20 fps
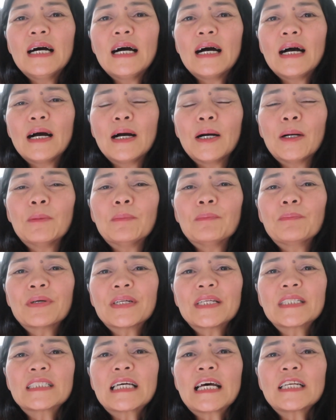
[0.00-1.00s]
but
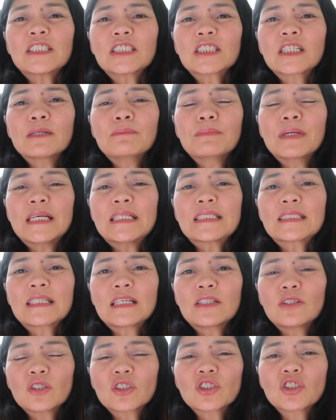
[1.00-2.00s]
it actually means
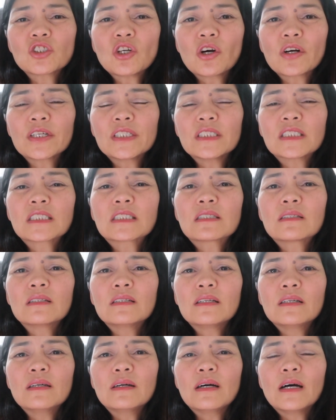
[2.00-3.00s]
that your stock is
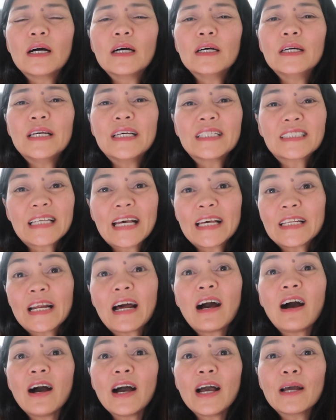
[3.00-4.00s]
at a
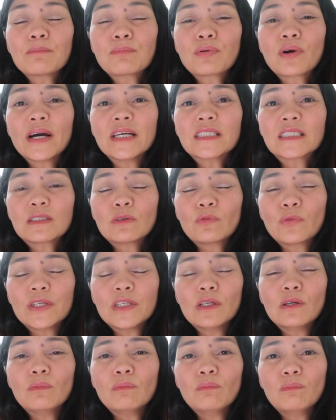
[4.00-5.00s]
higher price when
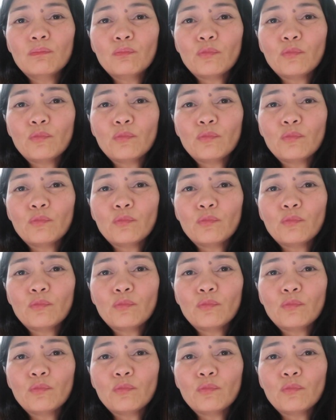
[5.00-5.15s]
you